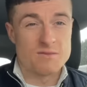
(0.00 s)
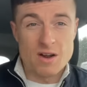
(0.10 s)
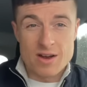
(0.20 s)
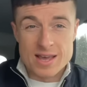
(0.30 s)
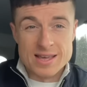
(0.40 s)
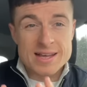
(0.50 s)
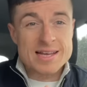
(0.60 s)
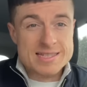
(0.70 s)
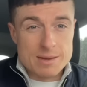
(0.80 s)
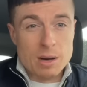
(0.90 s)
Very
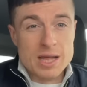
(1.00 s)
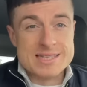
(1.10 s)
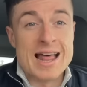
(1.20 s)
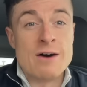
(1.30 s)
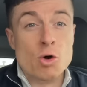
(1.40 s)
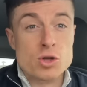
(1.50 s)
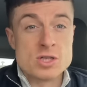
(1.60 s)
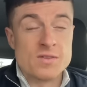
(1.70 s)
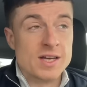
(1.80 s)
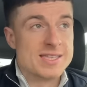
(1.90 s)
similar to that of
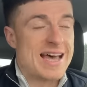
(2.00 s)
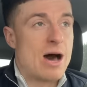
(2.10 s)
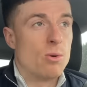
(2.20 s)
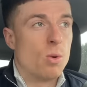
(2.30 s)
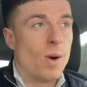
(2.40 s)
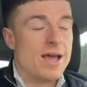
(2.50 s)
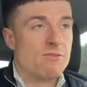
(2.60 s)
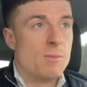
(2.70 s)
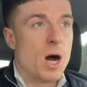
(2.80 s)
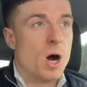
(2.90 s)
Huddersfield Town away
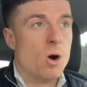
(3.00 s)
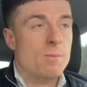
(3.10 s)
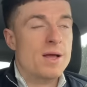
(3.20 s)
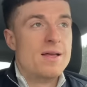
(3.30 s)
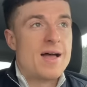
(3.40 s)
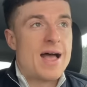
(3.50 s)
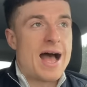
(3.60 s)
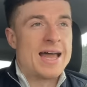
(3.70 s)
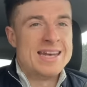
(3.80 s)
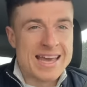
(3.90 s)
from home
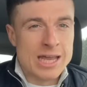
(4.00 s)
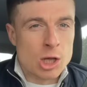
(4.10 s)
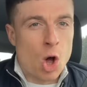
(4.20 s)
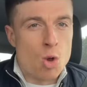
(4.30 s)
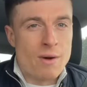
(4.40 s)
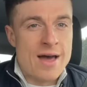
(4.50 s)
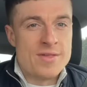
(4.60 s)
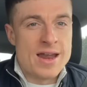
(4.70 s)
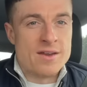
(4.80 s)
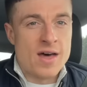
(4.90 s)
and nicking a goal right at
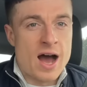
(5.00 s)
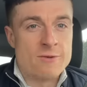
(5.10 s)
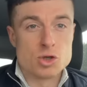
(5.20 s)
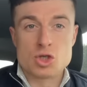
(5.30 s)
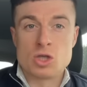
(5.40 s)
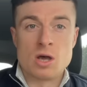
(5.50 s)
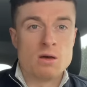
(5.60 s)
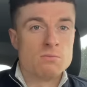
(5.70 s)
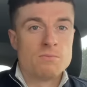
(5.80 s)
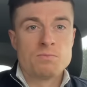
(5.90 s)
the end of the half just to
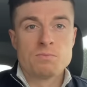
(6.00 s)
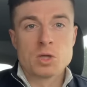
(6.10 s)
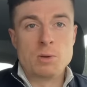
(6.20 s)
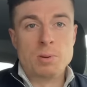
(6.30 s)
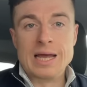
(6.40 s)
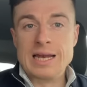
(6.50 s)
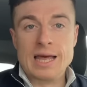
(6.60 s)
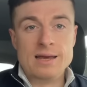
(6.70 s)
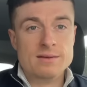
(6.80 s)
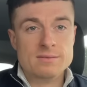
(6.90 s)

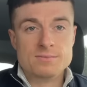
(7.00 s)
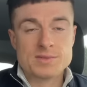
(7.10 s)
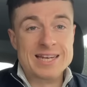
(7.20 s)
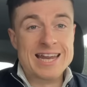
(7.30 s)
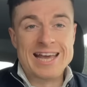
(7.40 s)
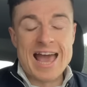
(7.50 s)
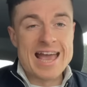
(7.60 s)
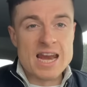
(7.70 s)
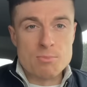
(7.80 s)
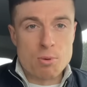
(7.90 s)
completely negate
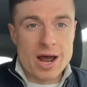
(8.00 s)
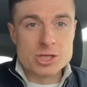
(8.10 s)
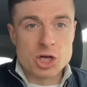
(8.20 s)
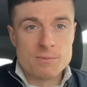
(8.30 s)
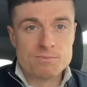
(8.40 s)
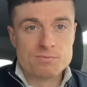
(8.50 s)
any pressure